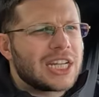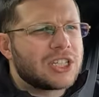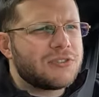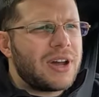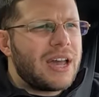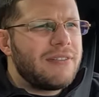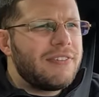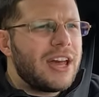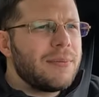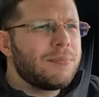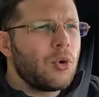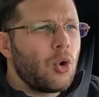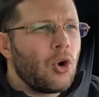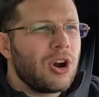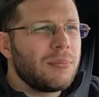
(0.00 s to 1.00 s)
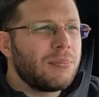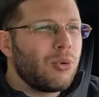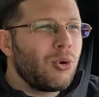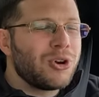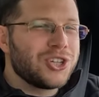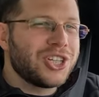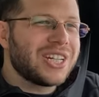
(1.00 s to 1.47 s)
X5M or a
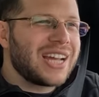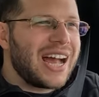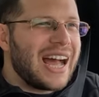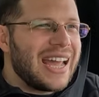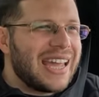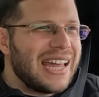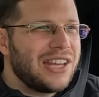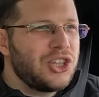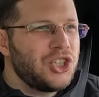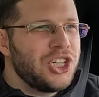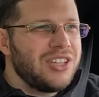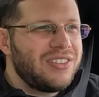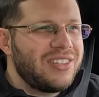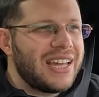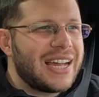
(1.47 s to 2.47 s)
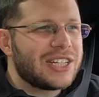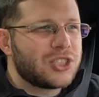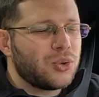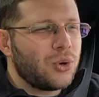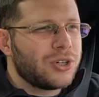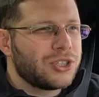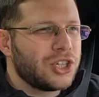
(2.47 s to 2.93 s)
Porsche Cayenne
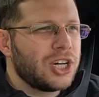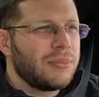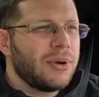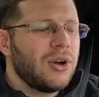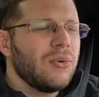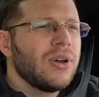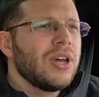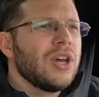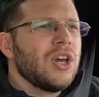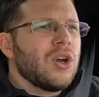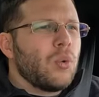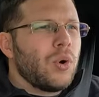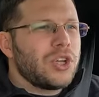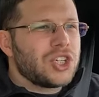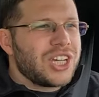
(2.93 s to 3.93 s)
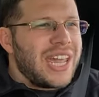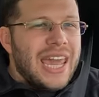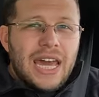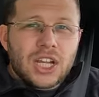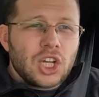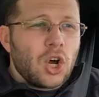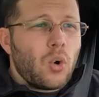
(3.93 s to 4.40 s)
GTS or Turbo, which
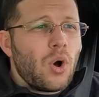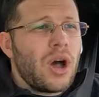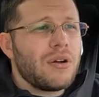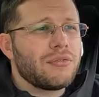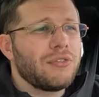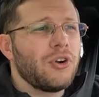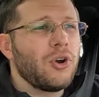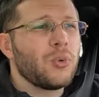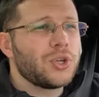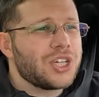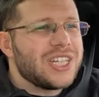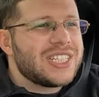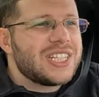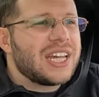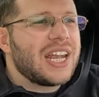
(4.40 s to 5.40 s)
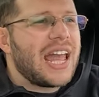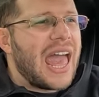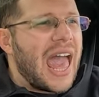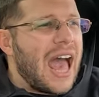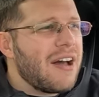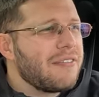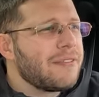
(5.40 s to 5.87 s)
can't go off road, which isn't going to
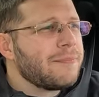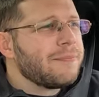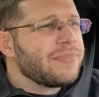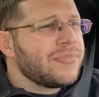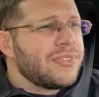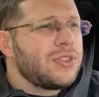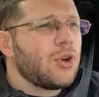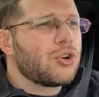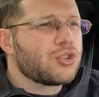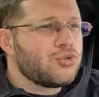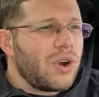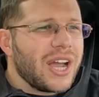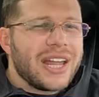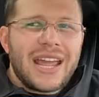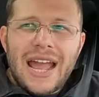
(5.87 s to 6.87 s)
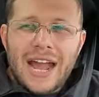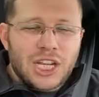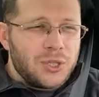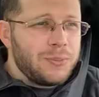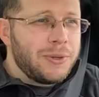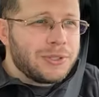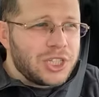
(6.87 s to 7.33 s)
have those rugged
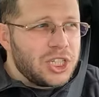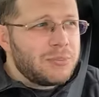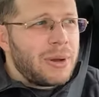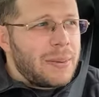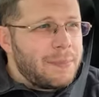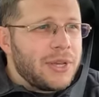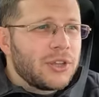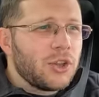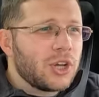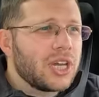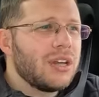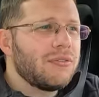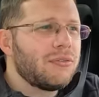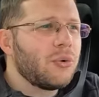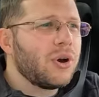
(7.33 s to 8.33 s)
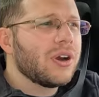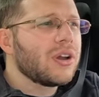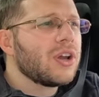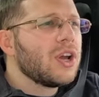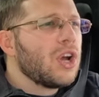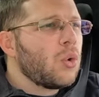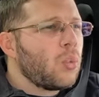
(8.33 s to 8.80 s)
attributes that you might be looking
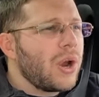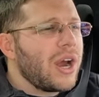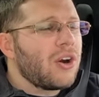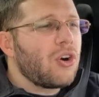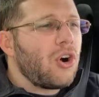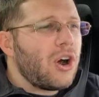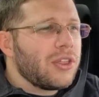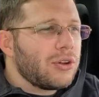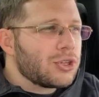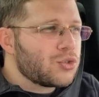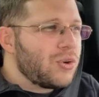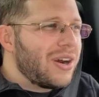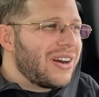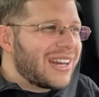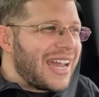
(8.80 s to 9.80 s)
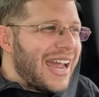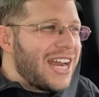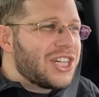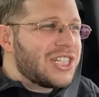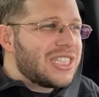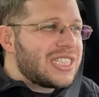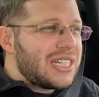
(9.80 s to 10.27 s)
for. Where on those rare
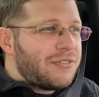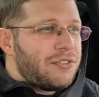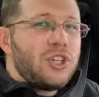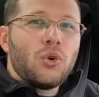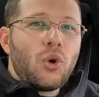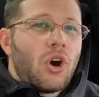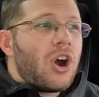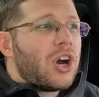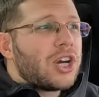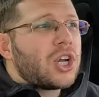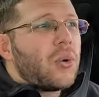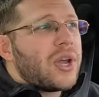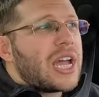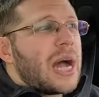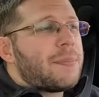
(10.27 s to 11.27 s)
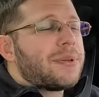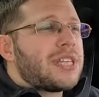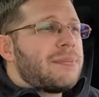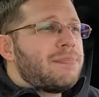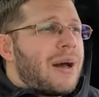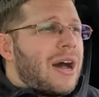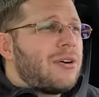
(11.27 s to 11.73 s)
occasions, if you are going up
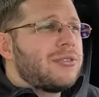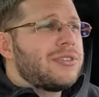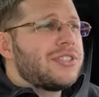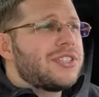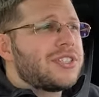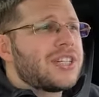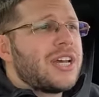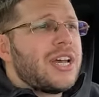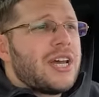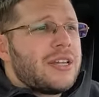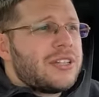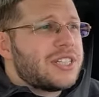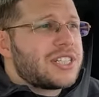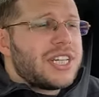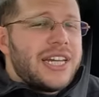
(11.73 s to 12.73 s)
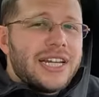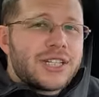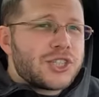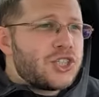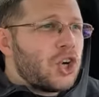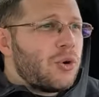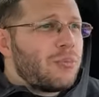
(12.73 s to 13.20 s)
to the mountains to ski
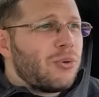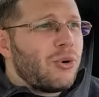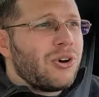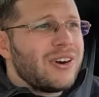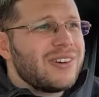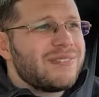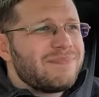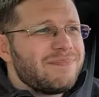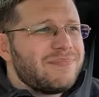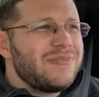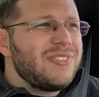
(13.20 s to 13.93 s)
and snowboard,